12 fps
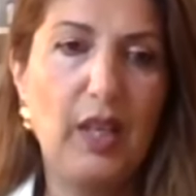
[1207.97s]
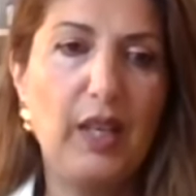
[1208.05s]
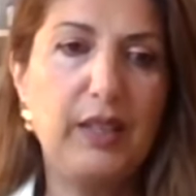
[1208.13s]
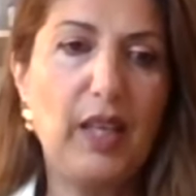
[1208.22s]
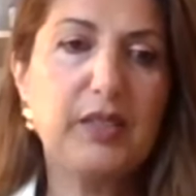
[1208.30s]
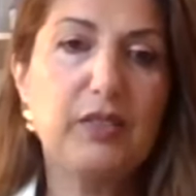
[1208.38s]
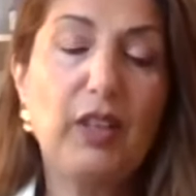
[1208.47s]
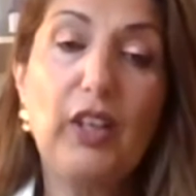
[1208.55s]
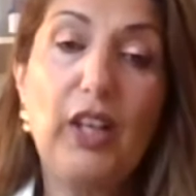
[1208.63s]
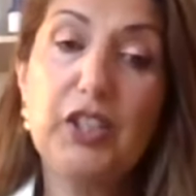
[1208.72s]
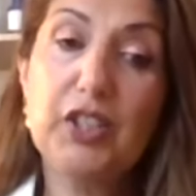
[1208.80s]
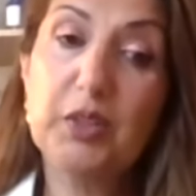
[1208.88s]
Yes,
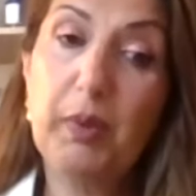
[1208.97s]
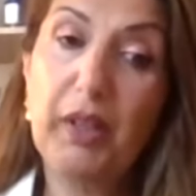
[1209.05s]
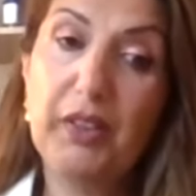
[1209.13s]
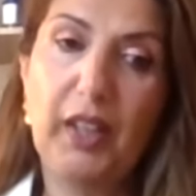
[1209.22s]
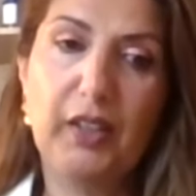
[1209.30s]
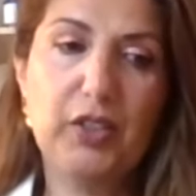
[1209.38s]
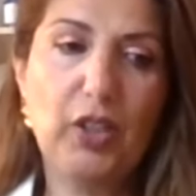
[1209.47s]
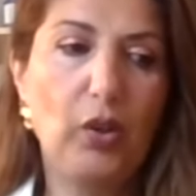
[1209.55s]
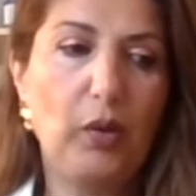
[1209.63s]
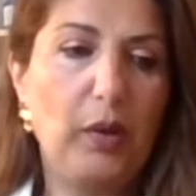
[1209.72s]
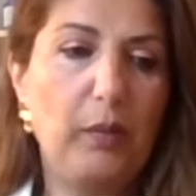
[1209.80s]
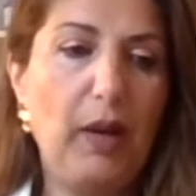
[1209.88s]
regulation is a big thing.
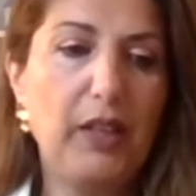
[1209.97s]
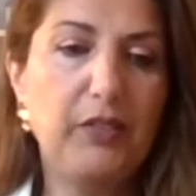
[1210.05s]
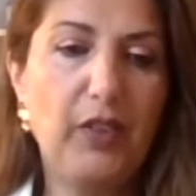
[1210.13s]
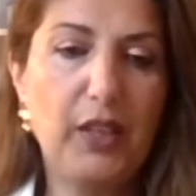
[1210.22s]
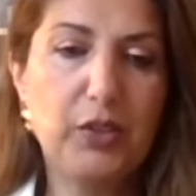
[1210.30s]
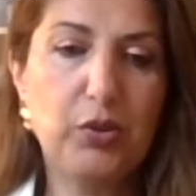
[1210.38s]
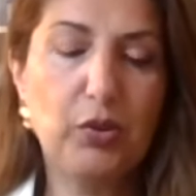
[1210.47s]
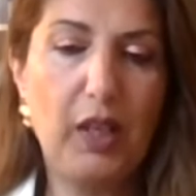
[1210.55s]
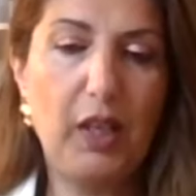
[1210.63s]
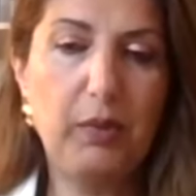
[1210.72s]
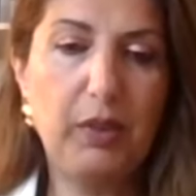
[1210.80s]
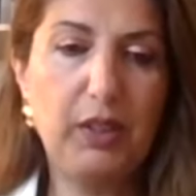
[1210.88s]
So my advice to
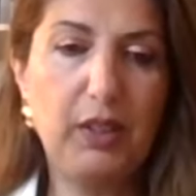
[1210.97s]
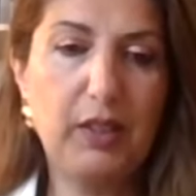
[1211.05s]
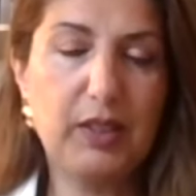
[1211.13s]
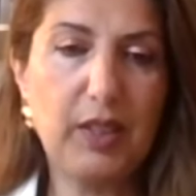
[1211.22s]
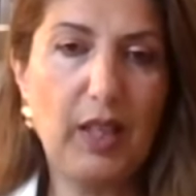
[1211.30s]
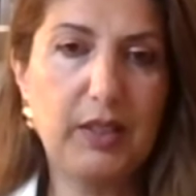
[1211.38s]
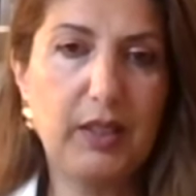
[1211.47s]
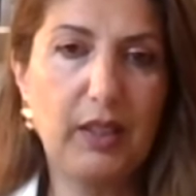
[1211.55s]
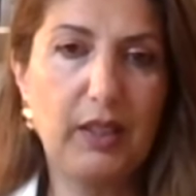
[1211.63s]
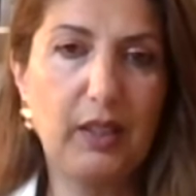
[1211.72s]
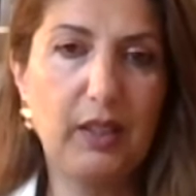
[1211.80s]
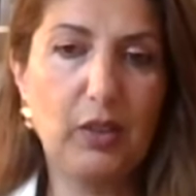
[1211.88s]
anybody starting
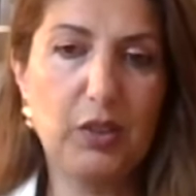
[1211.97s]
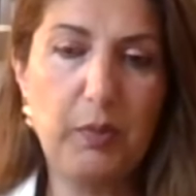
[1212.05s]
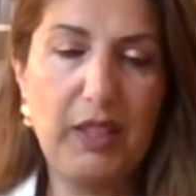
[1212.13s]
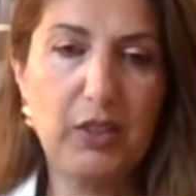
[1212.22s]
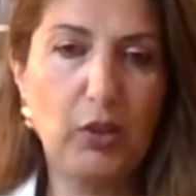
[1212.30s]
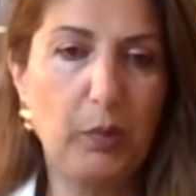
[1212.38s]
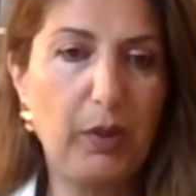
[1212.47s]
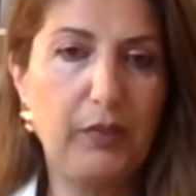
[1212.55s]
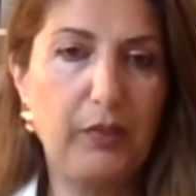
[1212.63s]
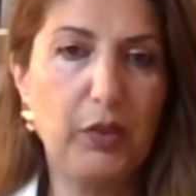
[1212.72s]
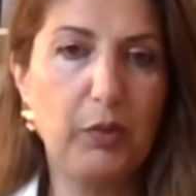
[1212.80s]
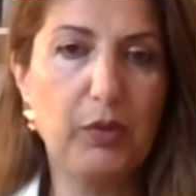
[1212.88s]
in a cosmetic or
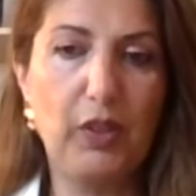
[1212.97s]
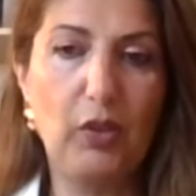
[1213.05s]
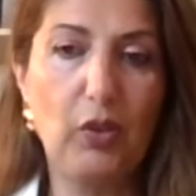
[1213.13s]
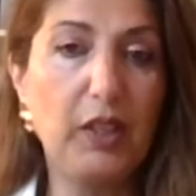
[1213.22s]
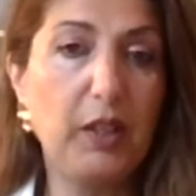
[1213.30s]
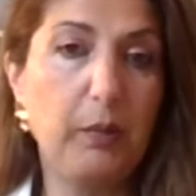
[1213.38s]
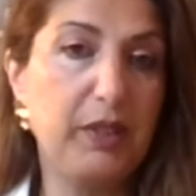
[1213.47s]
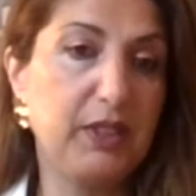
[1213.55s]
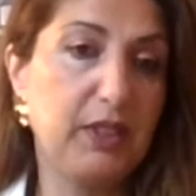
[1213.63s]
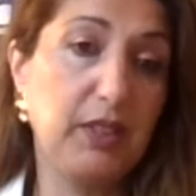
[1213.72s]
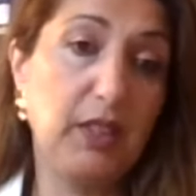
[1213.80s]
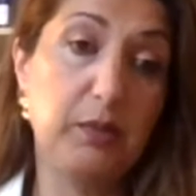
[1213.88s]
perfumery or any
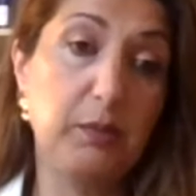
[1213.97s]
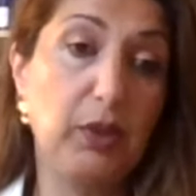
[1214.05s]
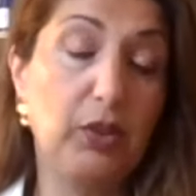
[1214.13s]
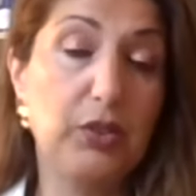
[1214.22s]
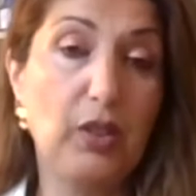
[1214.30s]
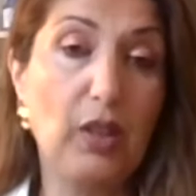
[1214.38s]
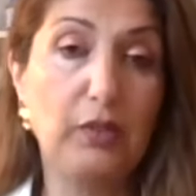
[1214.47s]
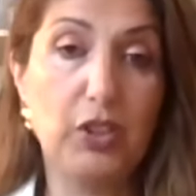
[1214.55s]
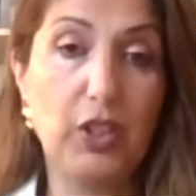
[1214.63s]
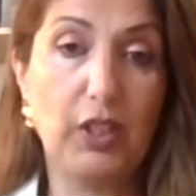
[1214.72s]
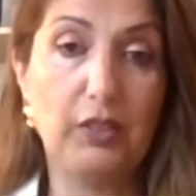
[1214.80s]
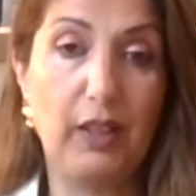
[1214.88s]
business, it's because you have to
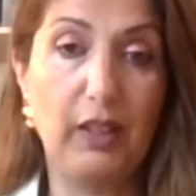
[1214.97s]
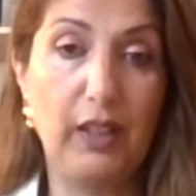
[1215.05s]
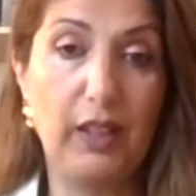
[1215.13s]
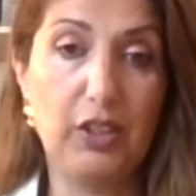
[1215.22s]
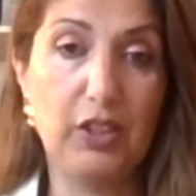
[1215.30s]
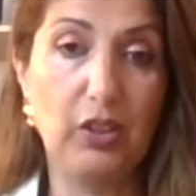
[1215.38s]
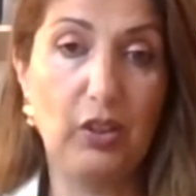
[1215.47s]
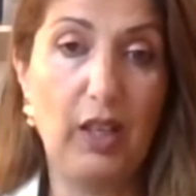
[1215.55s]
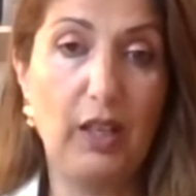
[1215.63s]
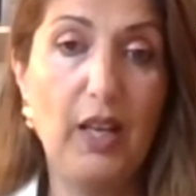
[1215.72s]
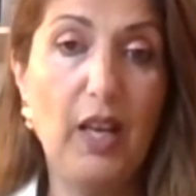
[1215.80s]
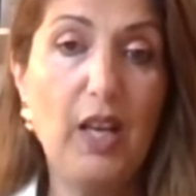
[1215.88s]
check the regulation. You
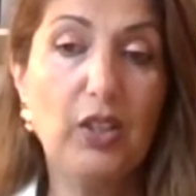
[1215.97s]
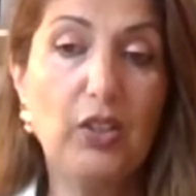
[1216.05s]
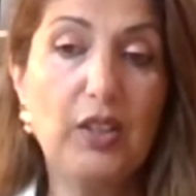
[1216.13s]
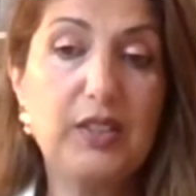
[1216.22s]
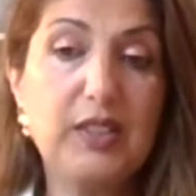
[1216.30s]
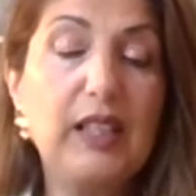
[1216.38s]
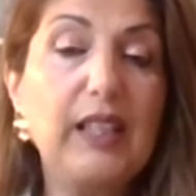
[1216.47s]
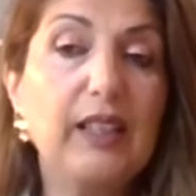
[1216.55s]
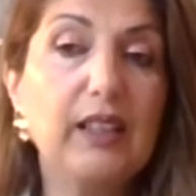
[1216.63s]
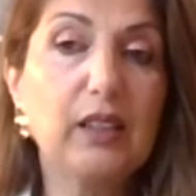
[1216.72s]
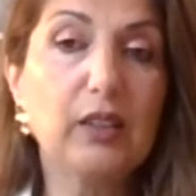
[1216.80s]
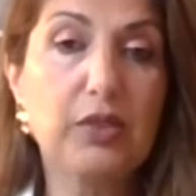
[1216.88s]
can't, it's
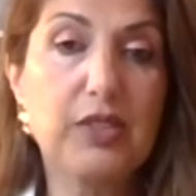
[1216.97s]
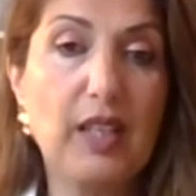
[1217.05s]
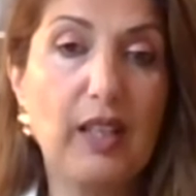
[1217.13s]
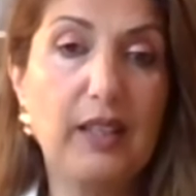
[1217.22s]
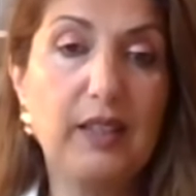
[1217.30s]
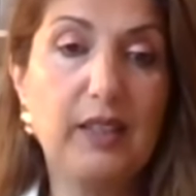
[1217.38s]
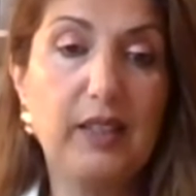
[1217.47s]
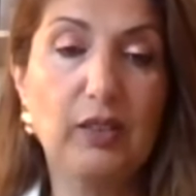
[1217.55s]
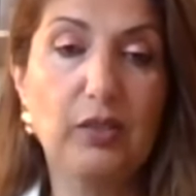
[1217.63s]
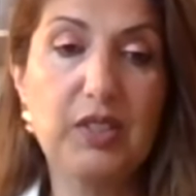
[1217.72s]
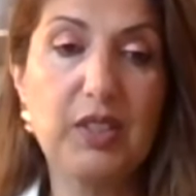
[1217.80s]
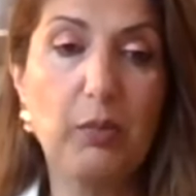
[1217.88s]
illegal to sell
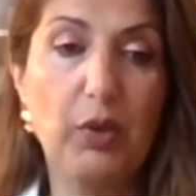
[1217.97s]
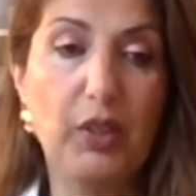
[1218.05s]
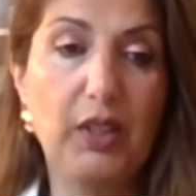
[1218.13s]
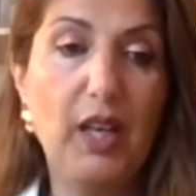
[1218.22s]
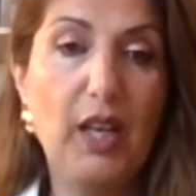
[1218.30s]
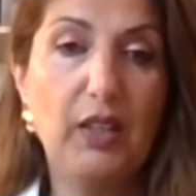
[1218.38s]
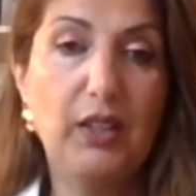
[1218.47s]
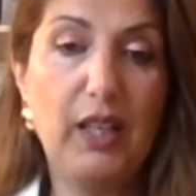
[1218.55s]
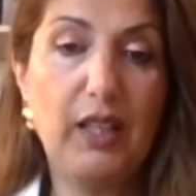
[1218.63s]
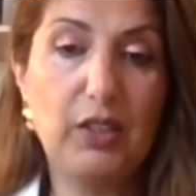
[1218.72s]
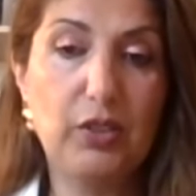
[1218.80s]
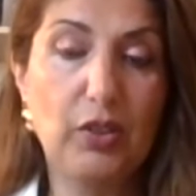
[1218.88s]
anything to someone
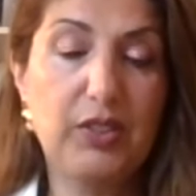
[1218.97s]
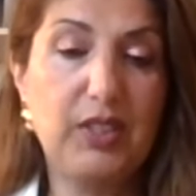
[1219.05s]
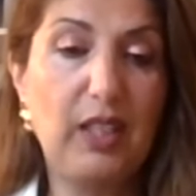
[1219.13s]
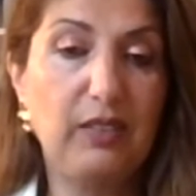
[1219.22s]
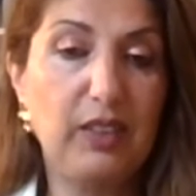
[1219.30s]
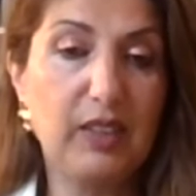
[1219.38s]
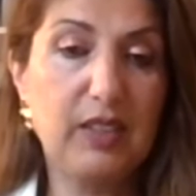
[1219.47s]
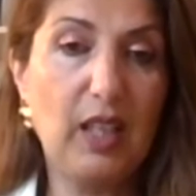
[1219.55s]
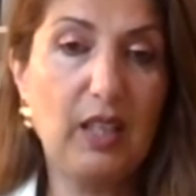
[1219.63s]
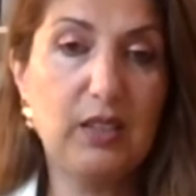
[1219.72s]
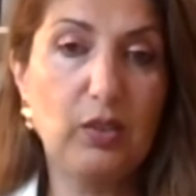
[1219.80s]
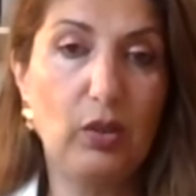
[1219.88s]
that is not safety
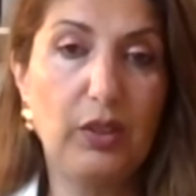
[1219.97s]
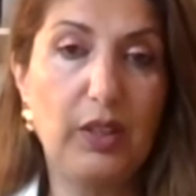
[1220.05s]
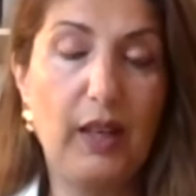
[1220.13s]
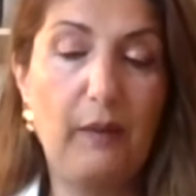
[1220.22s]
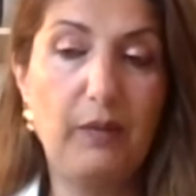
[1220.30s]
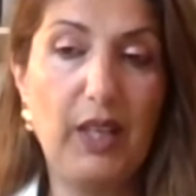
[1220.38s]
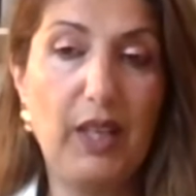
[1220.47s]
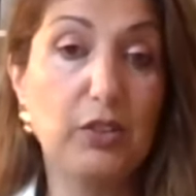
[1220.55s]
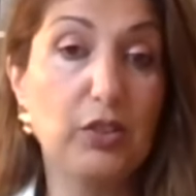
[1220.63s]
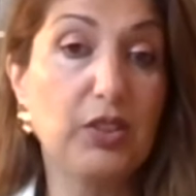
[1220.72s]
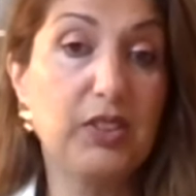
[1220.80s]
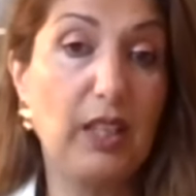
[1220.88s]
assessed, or that
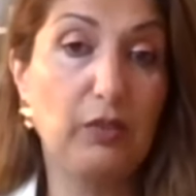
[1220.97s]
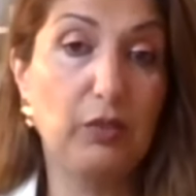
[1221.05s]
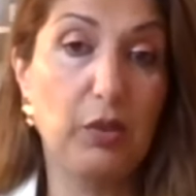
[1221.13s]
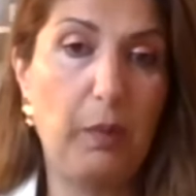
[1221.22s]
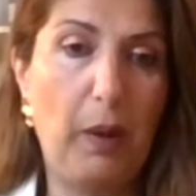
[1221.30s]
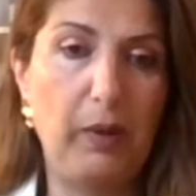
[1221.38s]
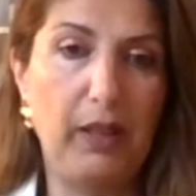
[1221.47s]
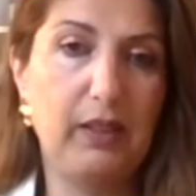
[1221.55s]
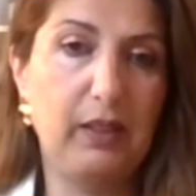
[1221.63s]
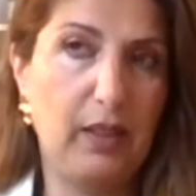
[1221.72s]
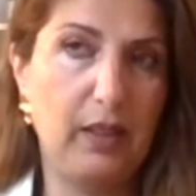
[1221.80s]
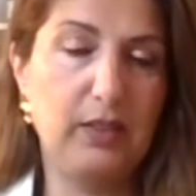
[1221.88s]
is not safe to the public,
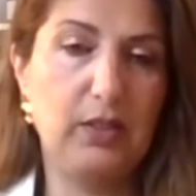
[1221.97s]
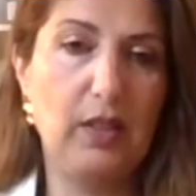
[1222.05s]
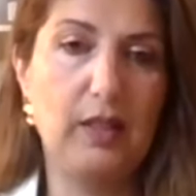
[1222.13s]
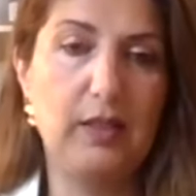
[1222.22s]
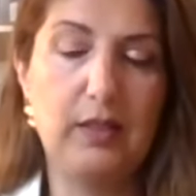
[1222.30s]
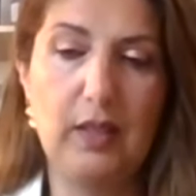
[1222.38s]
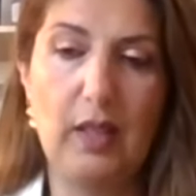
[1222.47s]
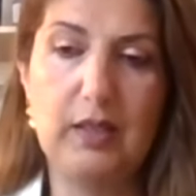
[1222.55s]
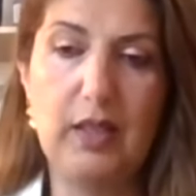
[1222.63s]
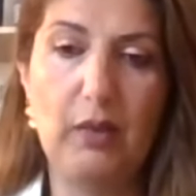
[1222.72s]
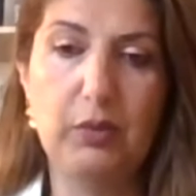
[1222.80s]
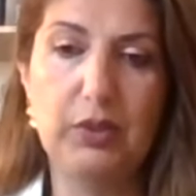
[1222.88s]
as
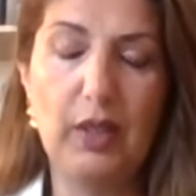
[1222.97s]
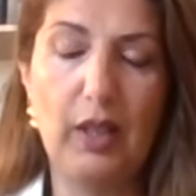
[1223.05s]
I would